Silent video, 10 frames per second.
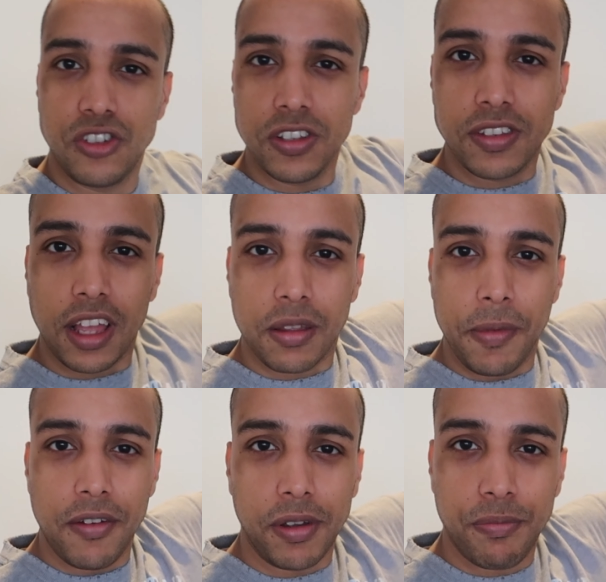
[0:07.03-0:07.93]
Just got the
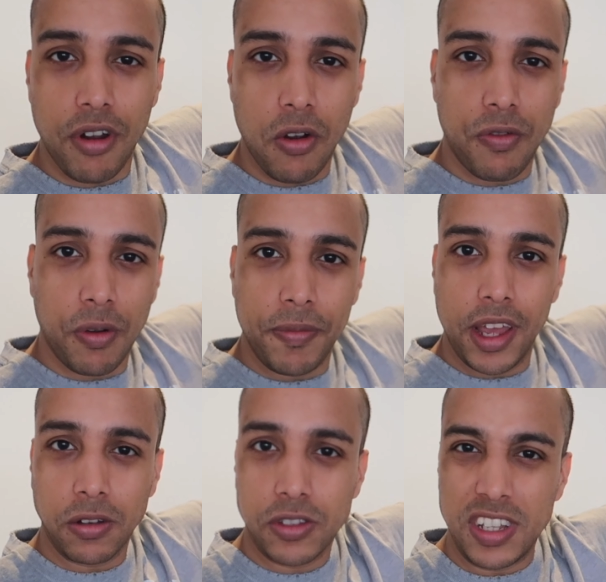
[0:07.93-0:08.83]
Mavic Pro from
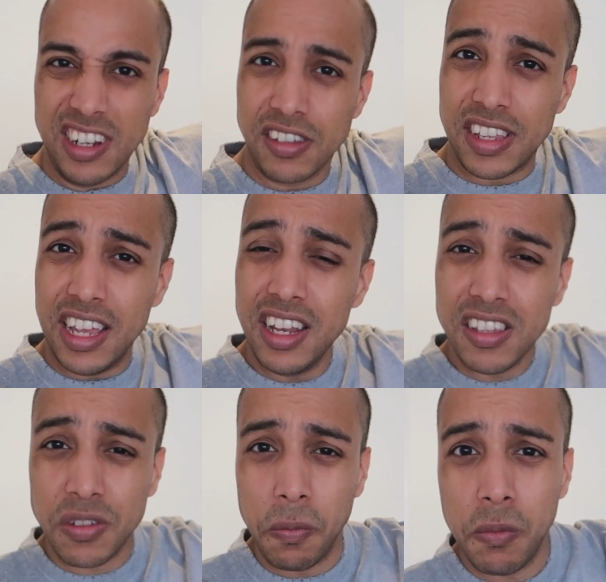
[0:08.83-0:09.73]
downstairs. It
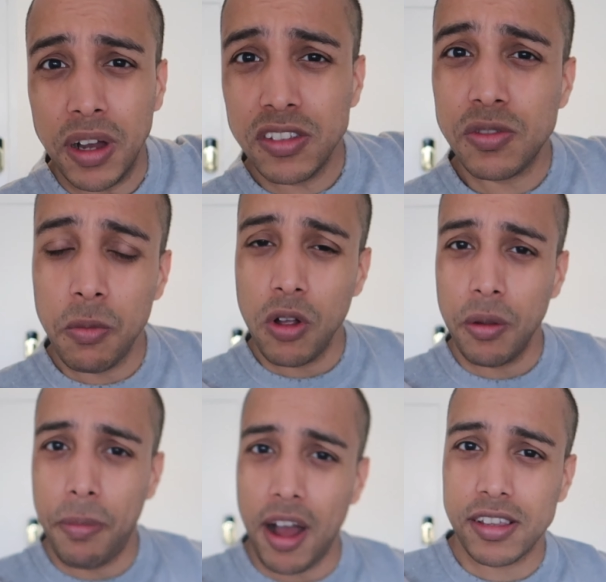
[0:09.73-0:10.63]
is a much
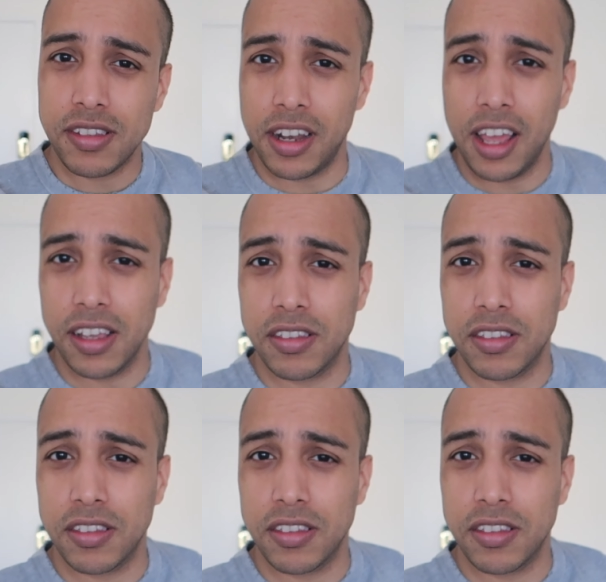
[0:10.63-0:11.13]
smaller box than I